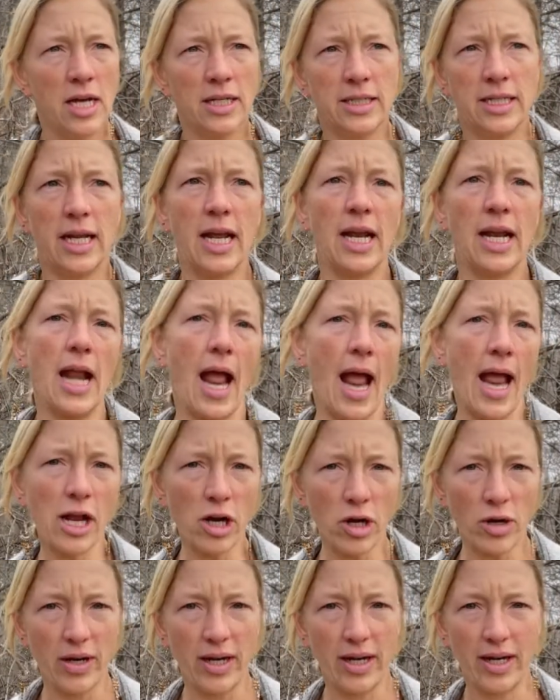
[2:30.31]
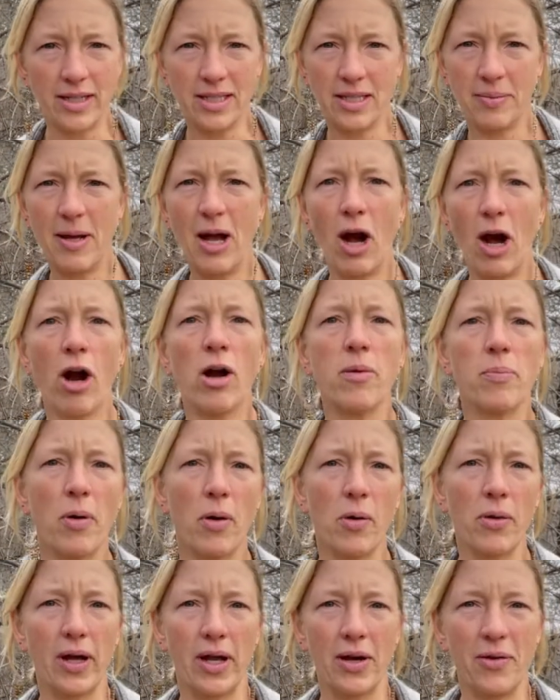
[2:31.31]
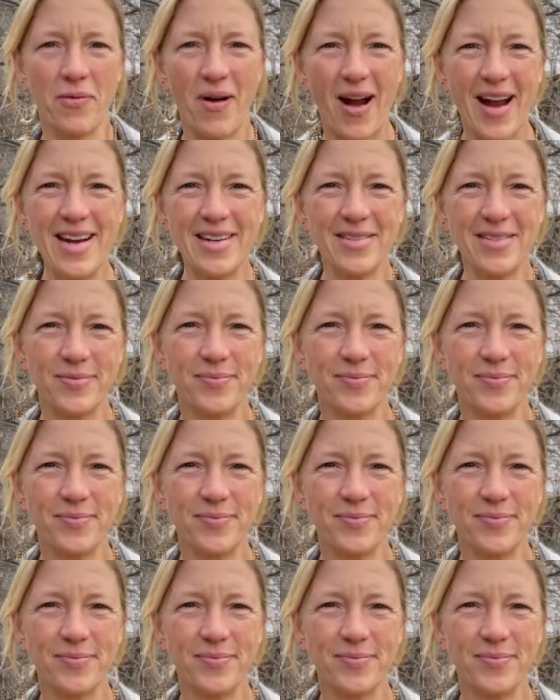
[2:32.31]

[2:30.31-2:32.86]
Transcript: to get angry, to be heartbroken, right?